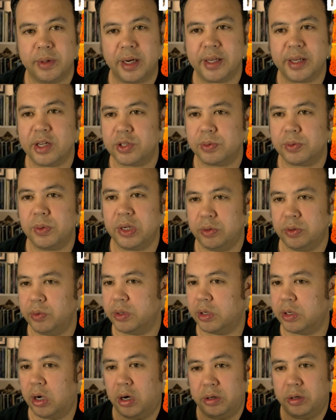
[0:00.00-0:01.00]
I guess what you
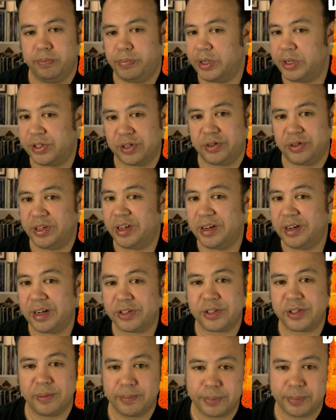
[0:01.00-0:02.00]
would call basically the
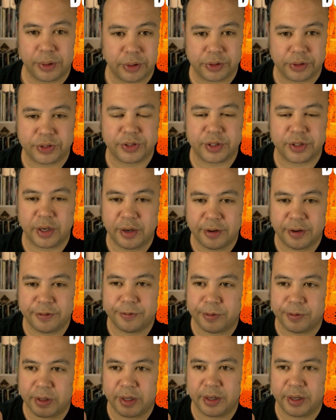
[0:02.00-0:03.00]
nuts and bolts of